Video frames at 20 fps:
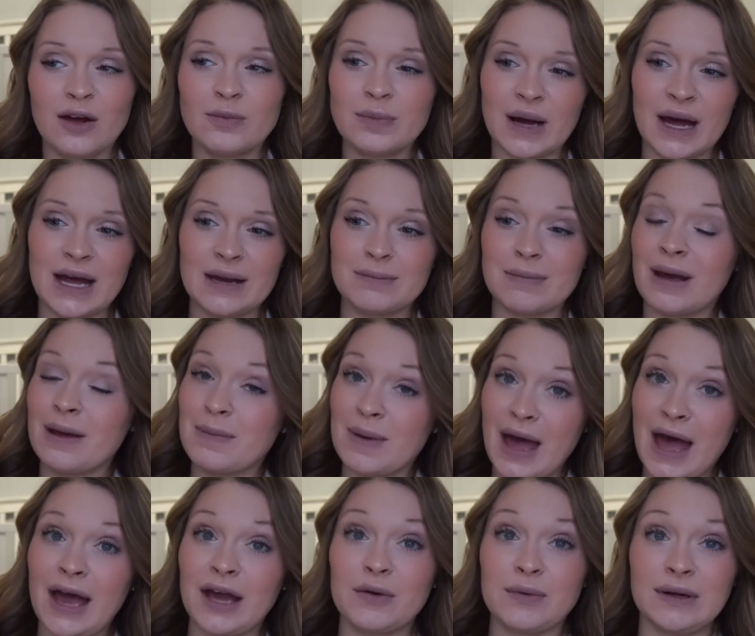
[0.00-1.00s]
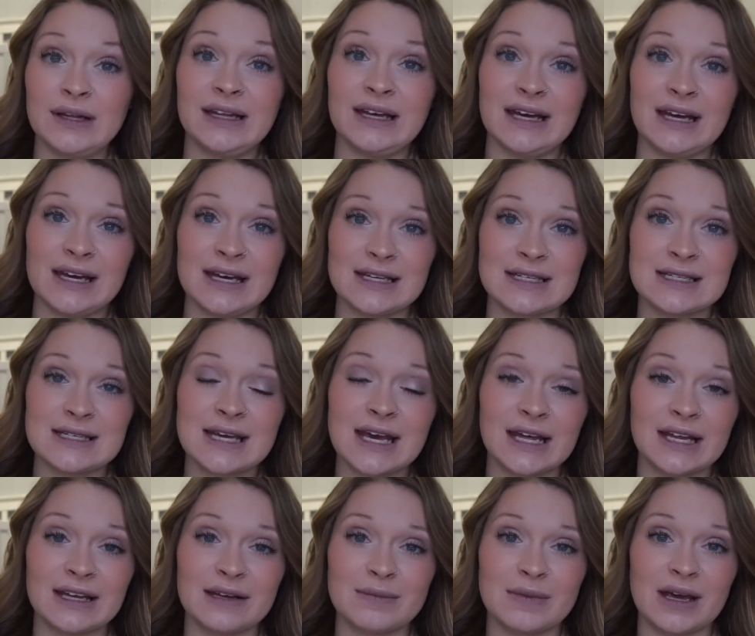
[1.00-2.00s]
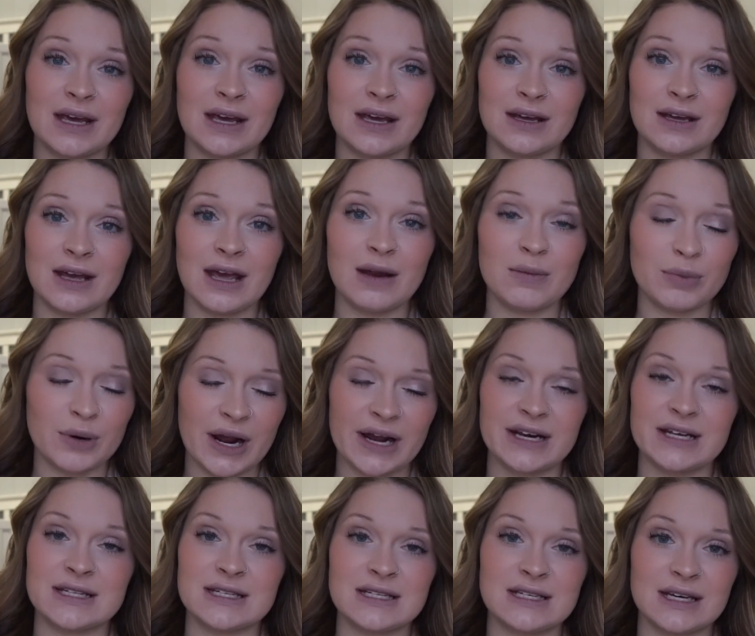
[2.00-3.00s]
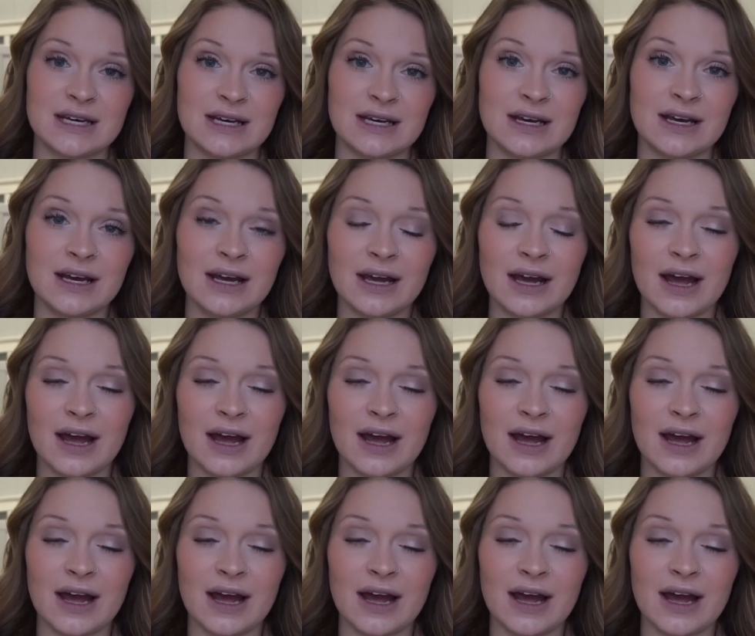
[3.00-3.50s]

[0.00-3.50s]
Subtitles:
But my back really is killing me in pregnancy.